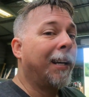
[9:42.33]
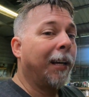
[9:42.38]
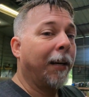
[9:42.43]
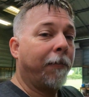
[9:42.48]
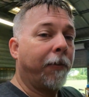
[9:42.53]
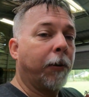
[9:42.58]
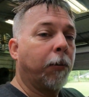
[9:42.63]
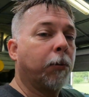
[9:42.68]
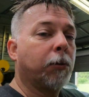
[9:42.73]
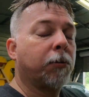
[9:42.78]

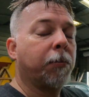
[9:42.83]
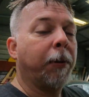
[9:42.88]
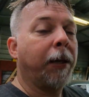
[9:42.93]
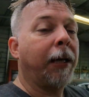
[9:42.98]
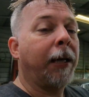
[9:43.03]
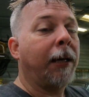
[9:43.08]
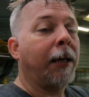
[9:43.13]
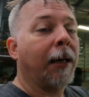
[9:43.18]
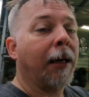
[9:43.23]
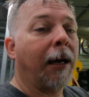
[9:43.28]
If it was
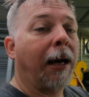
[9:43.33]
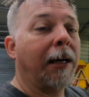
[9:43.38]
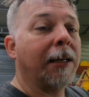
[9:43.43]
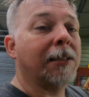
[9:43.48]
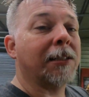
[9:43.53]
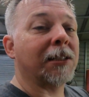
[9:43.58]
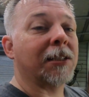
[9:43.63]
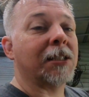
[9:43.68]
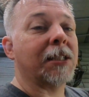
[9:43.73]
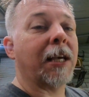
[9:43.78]
me,
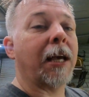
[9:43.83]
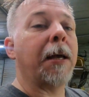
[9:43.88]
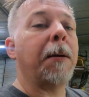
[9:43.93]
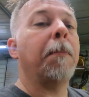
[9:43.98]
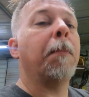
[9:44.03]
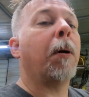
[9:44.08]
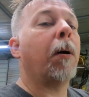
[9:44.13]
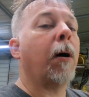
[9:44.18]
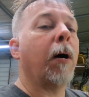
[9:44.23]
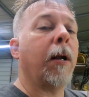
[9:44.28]
it's the
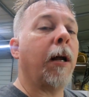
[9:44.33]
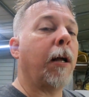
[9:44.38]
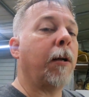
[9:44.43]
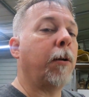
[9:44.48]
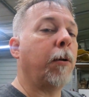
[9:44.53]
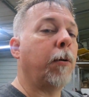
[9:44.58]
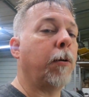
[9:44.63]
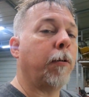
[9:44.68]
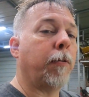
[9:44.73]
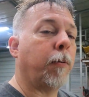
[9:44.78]
same mod I
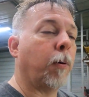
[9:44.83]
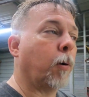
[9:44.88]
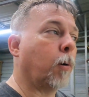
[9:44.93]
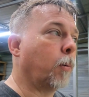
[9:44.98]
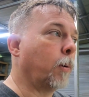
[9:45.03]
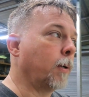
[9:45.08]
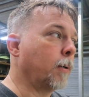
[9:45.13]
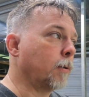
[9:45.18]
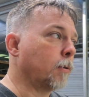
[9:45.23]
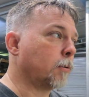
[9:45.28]
do to
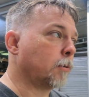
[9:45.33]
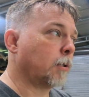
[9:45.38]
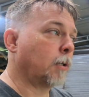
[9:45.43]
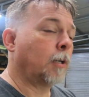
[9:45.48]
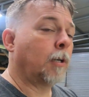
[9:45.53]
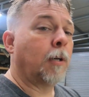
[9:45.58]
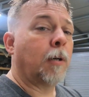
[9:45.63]
four-wheelers.